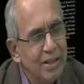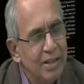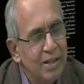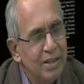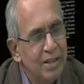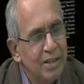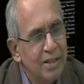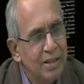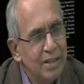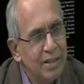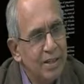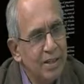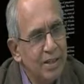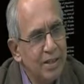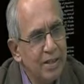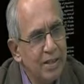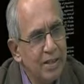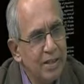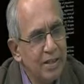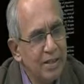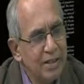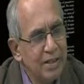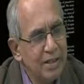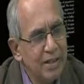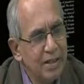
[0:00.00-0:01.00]
in
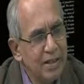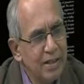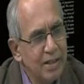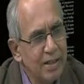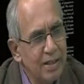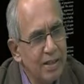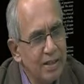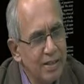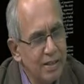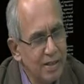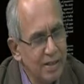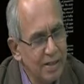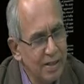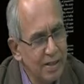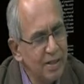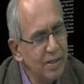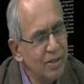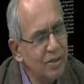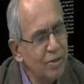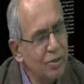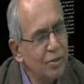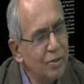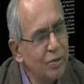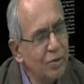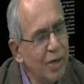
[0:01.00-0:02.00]
the
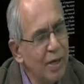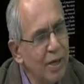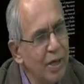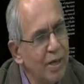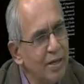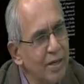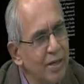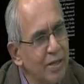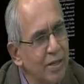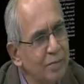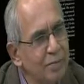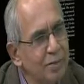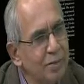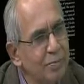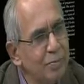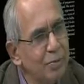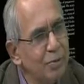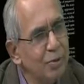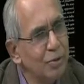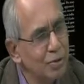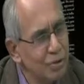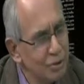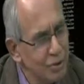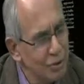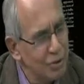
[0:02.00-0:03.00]
internet through any of the
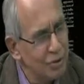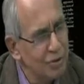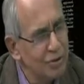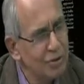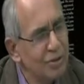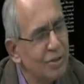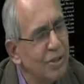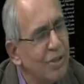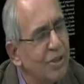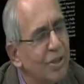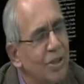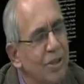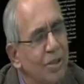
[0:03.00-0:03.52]
bookstores,